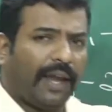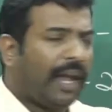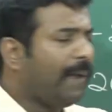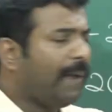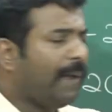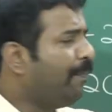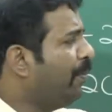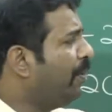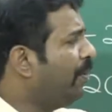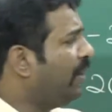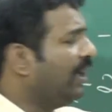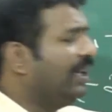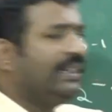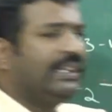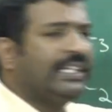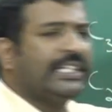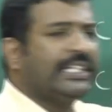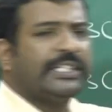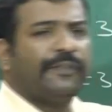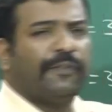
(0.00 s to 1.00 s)
Can I
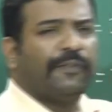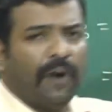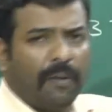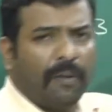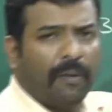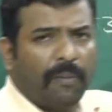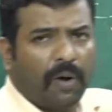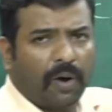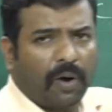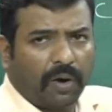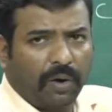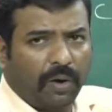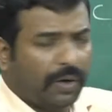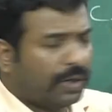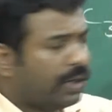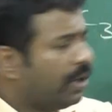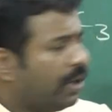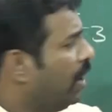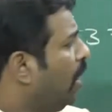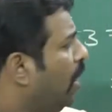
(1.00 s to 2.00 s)
put in this form or
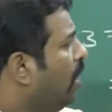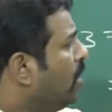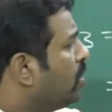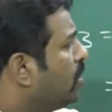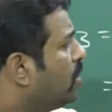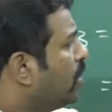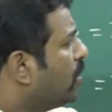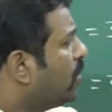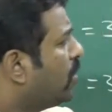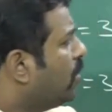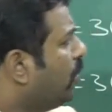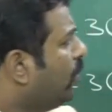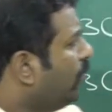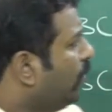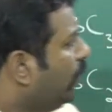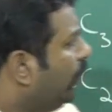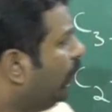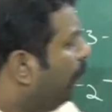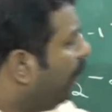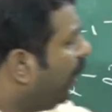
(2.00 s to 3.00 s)
not? So
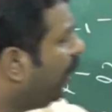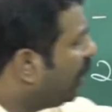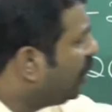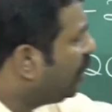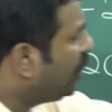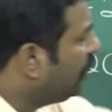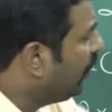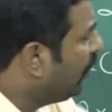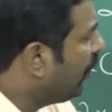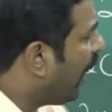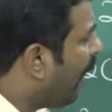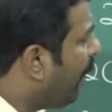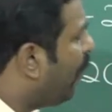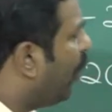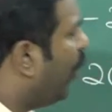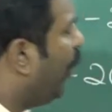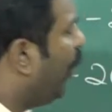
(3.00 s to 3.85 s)
to make sure